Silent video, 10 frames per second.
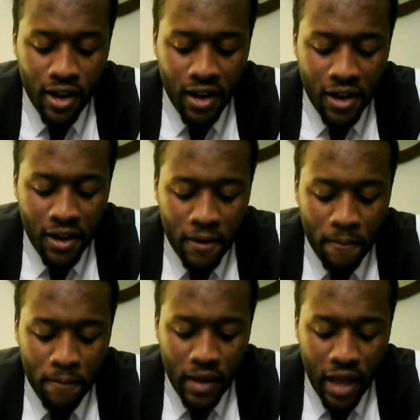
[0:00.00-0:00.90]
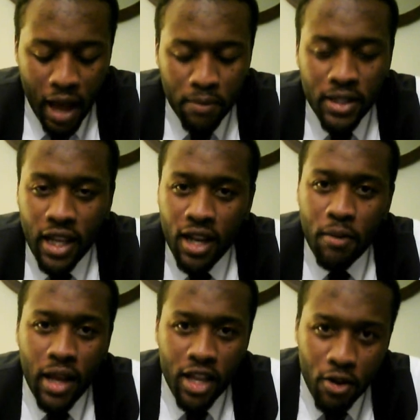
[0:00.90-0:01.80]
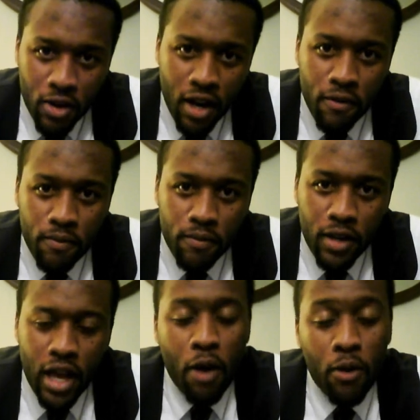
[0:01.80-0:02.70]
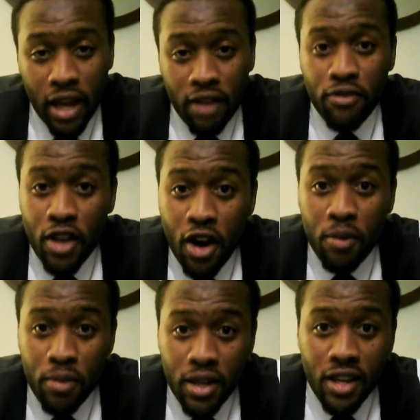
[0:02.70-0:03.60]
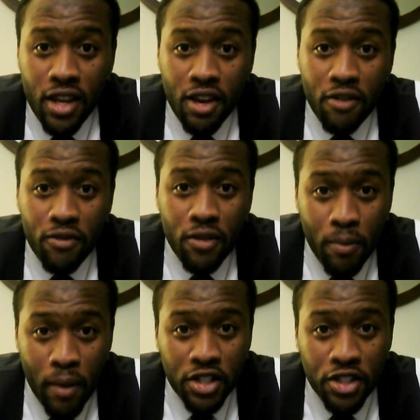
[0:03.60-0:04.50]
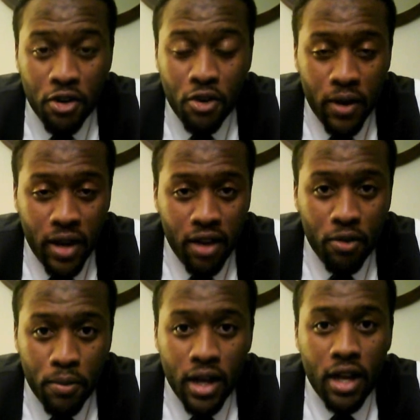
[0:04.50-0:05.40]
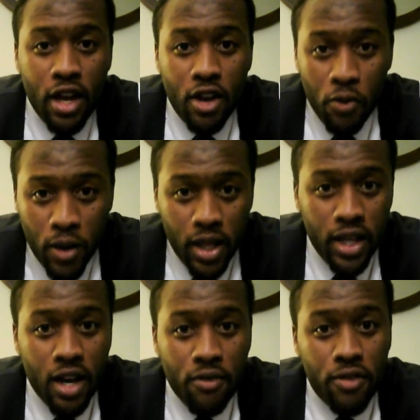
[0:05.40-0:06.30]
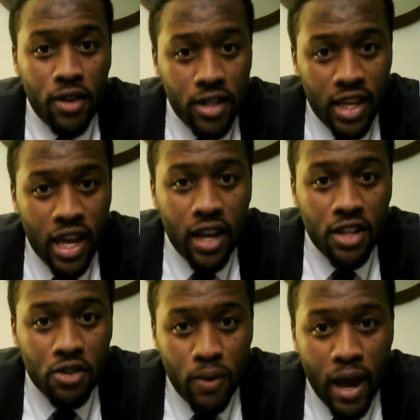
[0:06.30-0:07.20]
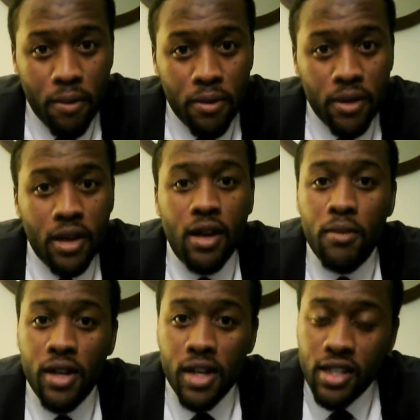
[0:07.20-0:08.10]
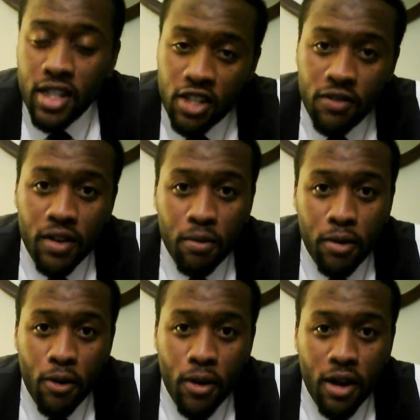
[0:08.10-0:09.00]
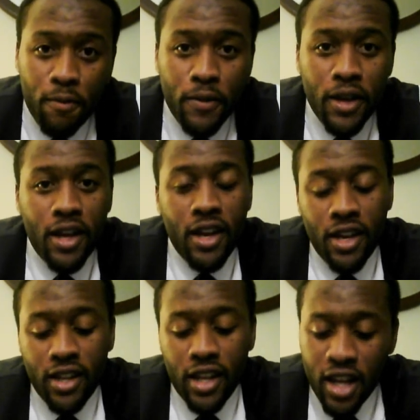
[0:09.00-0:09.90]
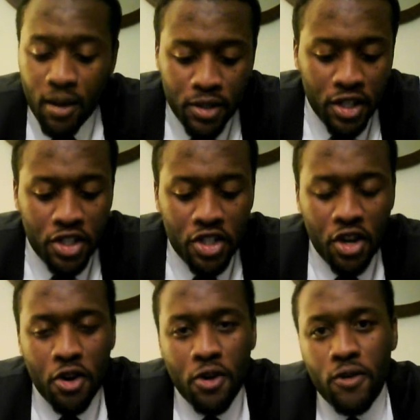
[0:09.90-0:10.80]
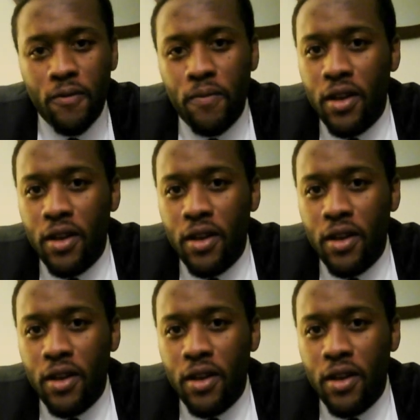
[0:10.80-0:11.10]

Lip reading: I'm telling them, like, yo, come. I would like for y'all to be there for my show or whatever, but really come for this cat that's rapping because he's finna blow up. They come to the show.